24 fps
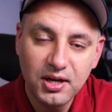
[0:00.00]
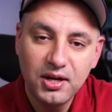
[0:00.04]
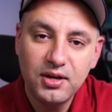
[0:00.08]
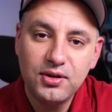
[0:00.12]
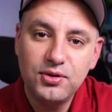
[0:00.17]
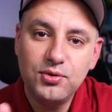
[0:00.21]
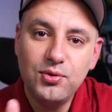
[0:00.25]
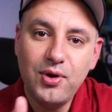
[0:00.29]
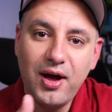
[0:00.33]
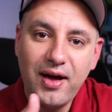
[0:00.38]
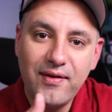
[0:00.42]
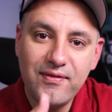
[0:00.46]
you
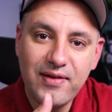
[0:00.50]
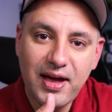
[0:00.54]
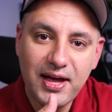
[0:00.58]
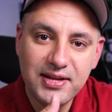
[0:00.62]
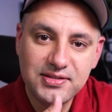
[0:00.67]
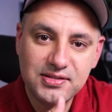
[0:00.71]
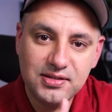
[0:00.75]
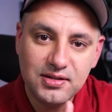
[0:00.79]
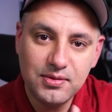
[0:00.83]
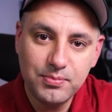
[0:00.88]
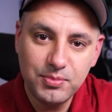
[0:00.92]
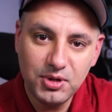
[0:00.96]
have ads
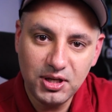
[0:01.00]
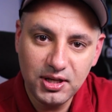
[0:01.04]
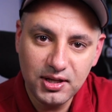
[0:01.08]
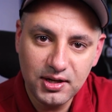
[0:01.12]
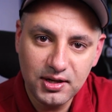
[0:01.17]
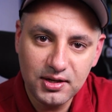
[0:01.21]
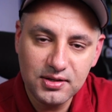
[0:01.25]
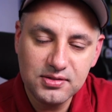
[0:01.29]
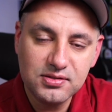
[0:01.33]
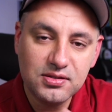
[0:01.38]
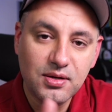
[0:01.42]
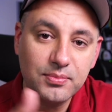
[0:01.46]
in the beginning,
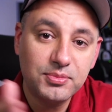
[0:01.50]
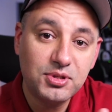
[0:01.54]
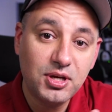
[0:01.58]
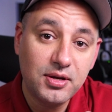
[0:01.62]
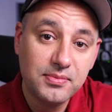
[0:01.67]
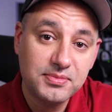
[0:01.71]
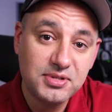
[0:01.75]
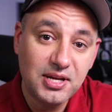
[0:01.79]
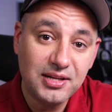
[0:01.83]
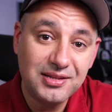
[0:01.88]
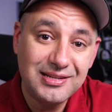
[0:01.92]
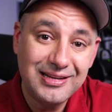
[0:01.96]
sometimes
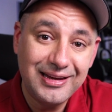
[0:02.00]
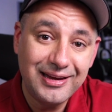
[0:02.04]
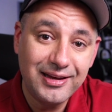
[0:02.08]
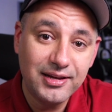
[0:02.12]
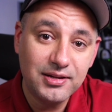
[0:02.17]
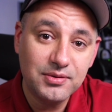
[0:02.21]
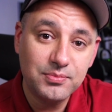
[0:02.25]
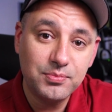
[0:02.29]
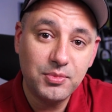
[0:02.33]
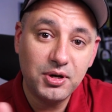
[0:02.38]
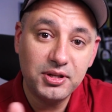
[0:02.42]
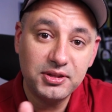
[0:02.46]
at the
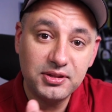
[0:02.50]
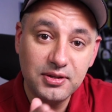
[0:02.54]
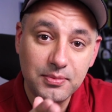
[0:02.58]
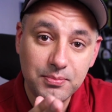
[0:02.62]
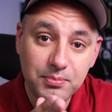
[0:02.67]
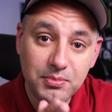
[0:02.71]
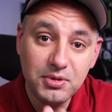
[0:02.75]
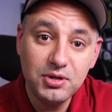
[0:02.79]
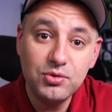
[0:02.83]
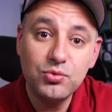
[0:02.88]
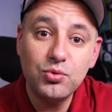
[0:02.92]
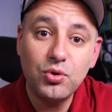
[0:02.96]
end, but the
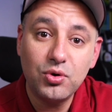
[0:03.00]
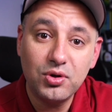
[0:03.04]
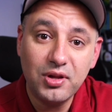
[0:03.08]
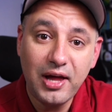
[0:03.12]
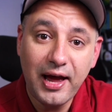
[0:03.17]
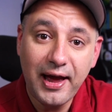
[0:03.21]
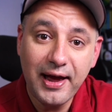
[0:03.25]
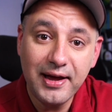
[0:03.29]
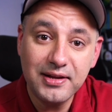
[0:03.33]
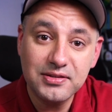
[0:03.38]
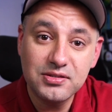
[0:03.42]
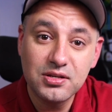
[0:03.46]
mid-roll
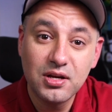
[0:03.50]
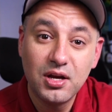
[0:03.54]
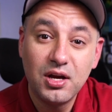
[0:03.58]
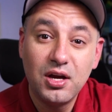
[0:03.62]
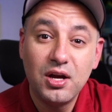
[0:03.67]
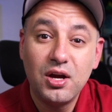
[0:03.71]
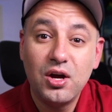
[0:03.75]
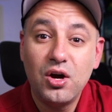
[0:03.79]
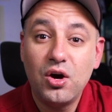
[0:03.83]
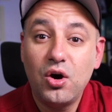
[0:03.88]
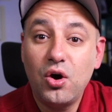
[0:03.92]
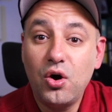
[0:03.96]
ads
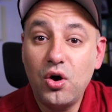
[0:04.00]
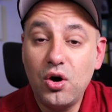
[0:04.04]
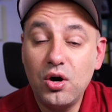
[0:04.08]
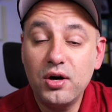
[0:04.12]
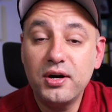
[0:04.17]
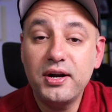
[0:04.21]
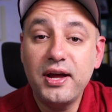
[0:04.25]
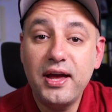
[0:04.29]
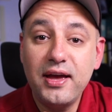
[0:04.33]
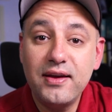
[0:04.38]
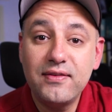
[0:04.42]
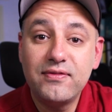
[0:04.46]
are
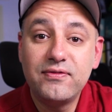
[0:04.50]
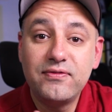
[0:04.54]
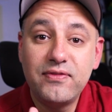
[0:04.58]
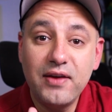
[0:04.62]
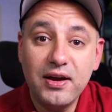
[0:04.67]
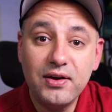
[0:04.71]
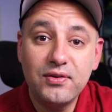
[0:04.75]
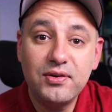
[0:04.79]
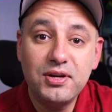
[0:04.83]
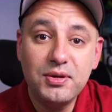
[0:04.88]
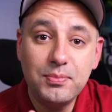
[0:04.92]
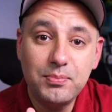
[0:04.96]
a
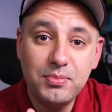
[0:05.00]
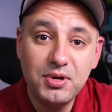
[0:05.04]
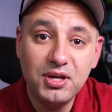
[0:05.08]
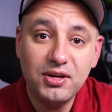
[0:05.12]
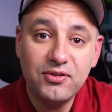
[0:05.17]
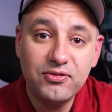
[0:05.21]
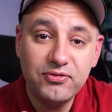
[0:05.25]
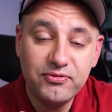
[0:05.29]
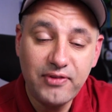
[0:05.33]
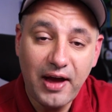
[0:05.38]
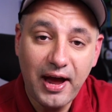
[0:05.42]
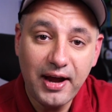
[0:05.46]
very big
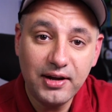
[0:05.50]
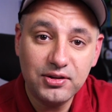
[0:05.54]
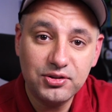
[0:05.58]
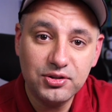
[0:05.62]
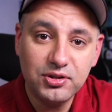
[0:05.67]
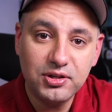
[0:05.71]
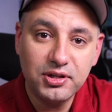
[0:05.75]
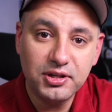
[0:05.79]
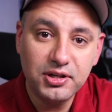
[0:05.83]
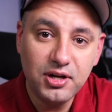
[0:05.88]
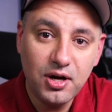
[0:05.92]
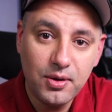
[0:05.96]
factor
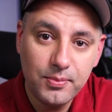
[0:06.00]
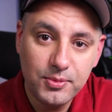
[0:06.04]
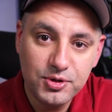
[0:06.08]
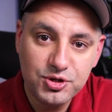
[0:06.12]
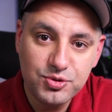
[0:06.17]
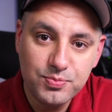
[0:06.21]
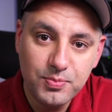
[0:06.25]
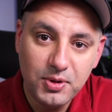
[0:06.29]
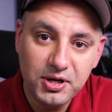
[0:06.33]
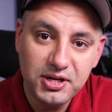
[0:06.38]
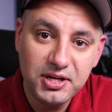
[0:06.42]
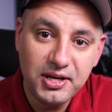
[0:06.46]
in how much
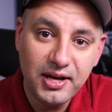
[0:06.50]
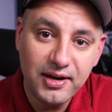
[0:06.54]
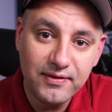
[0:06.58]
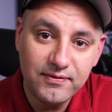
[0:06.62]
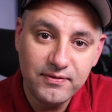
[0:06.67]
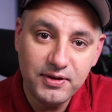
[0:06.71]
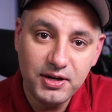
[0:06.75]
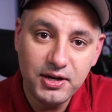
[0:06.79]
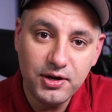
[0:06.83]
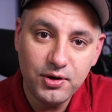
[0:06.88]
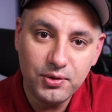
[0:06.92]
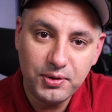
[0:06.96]
money a
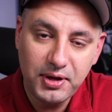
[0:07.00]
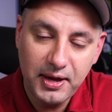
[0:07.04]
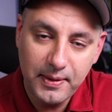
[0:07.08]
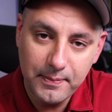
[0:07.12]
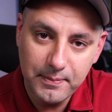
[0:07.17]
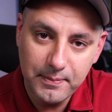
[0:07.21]
video can